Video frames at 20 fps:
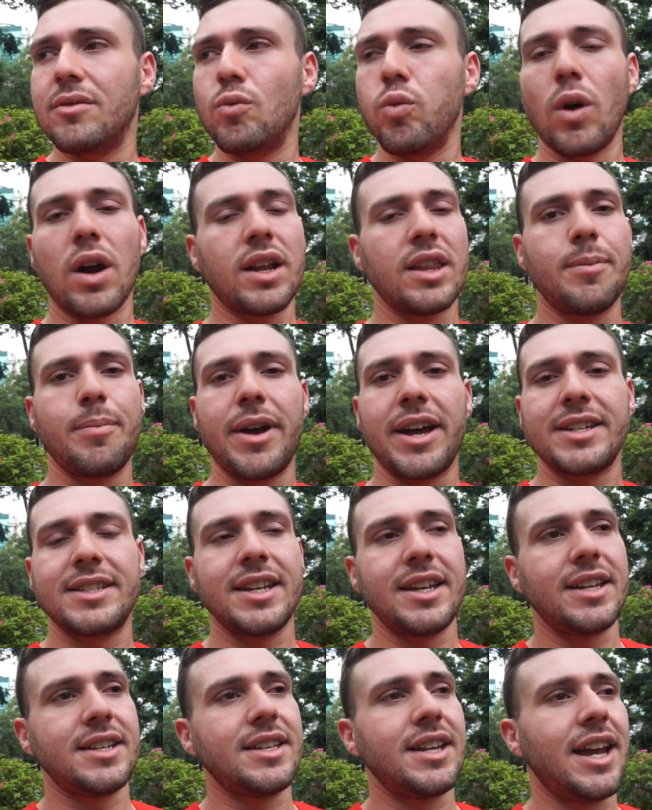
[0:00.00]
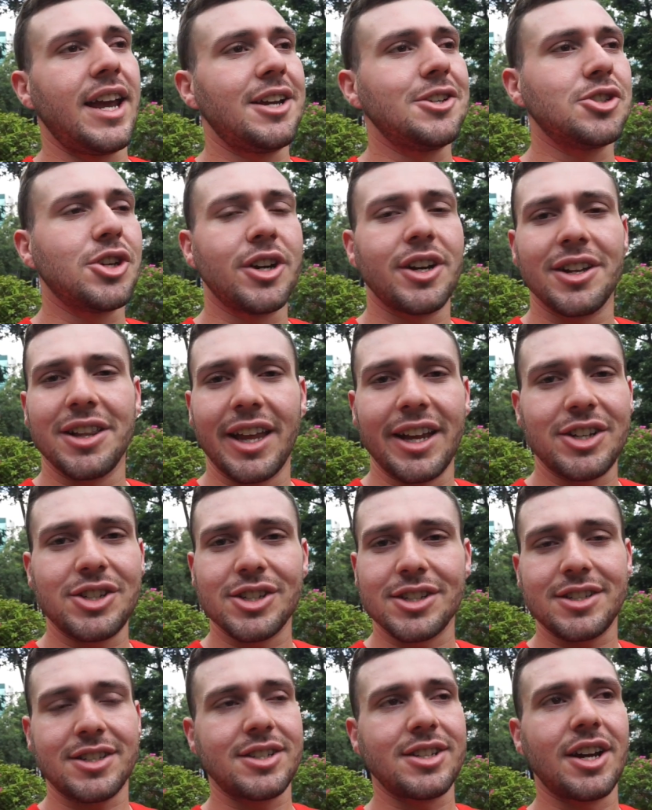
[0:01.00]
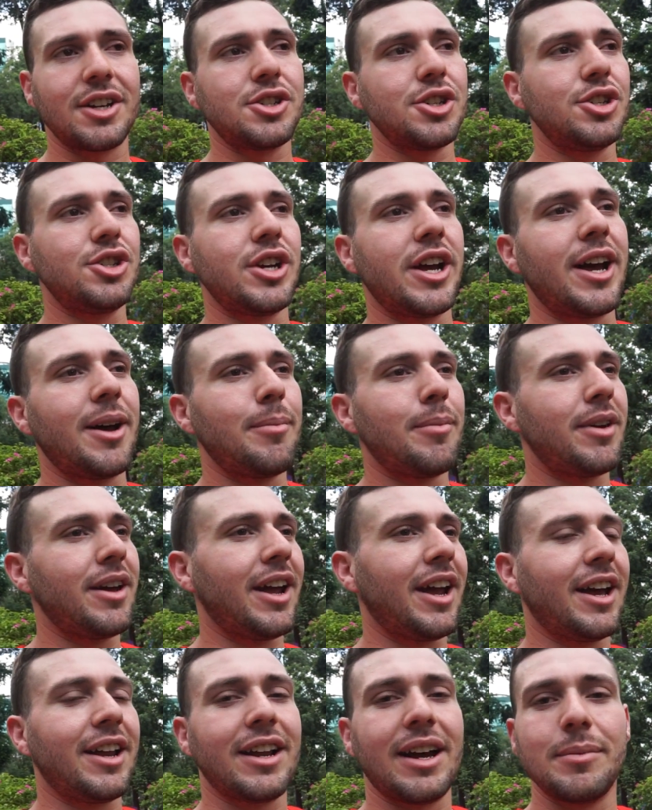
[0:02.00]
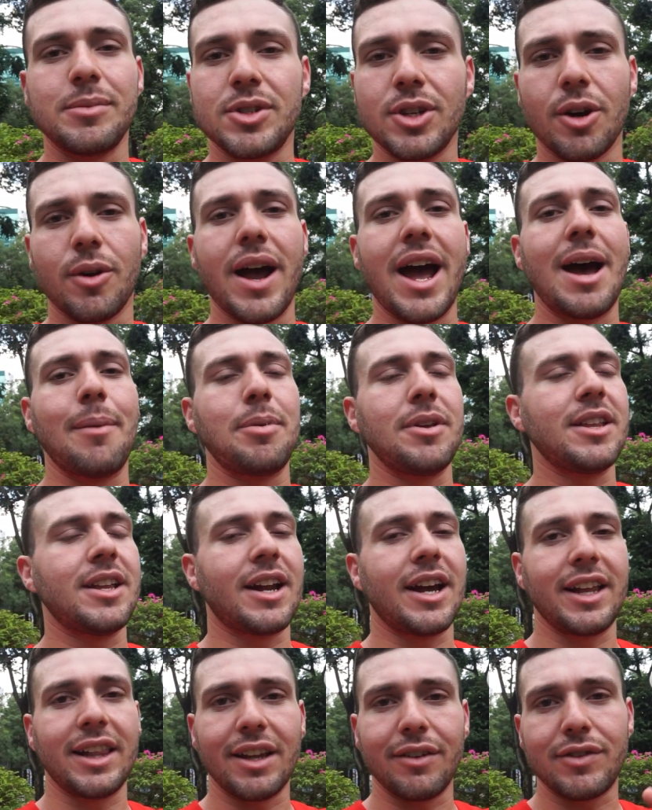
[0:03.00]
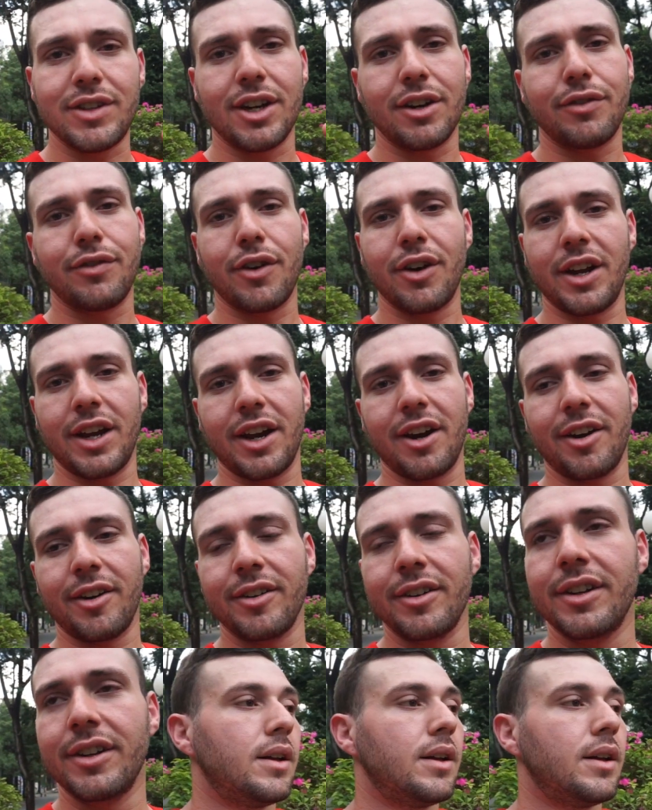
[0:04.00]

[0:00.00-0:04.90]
one of the best cities in Asia, like just such a gem, and I'm so happy that I lived here for a year.